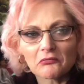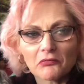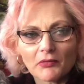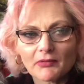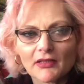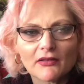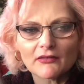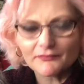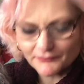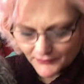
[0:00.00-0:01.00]
Probably not.
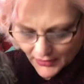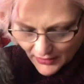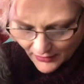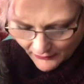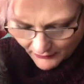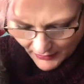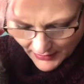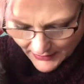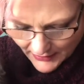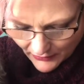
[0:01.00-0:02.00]

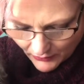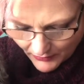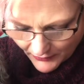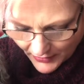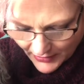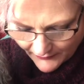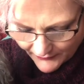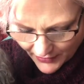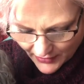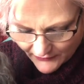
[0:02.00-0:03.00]
Right, so what we've got in here
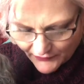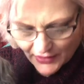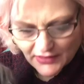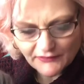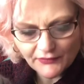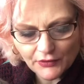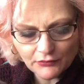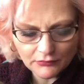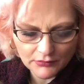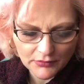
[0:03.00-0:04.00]
first? First of
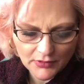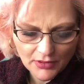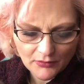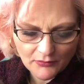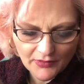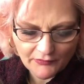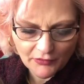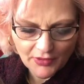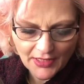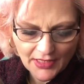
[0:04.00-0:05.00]
all, we've
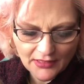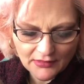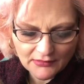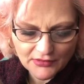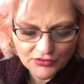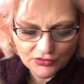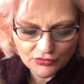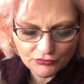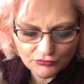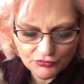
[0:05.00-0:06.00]
got English
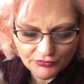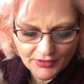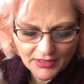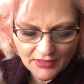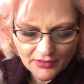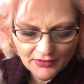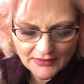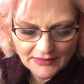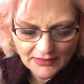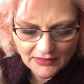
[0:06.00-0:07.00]
Laundry
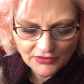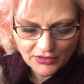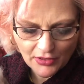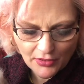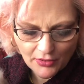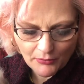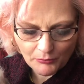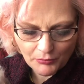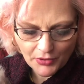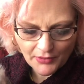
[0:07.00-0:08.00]
Signature
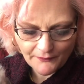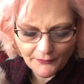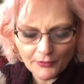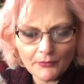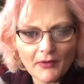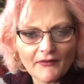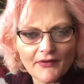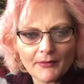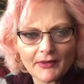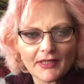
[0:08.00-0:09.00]
Perfume
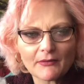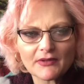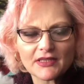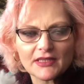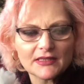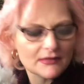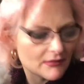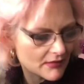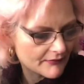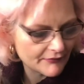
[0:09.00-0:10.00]
Feminine, which is
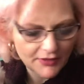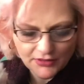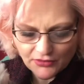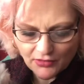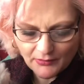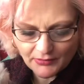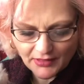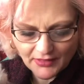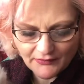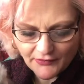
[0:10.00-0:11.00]
French, I
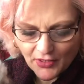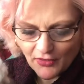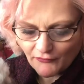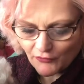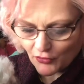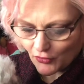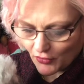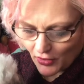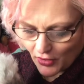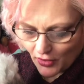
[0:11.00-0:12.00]
believe, for
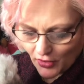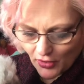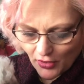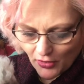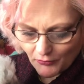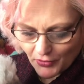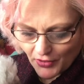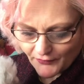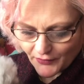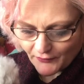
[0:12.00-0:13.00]

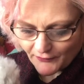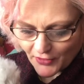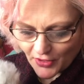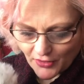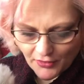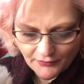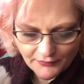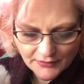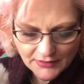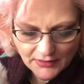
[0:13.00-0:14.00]
perfume for her.
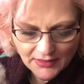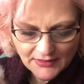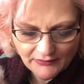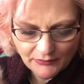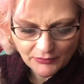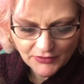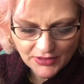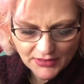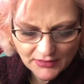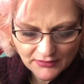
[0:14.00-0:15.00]
So let's have a butcher's.